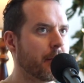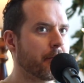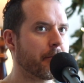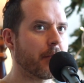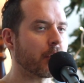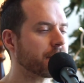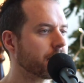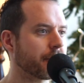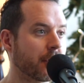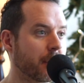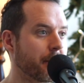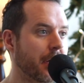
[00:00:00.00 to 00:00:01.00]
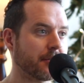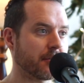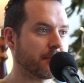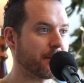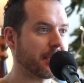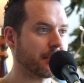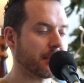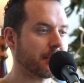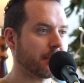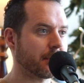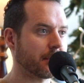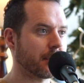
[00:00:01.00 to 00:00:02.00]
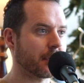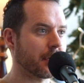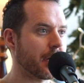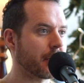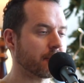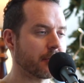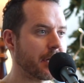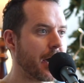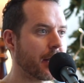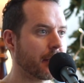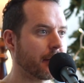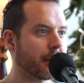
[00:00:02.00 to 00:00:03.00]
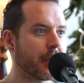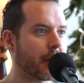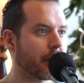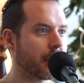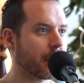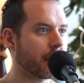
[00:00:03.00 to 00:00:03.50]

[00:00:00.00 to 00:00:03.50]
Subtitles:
most of Good Monster's business and clients are not in the area.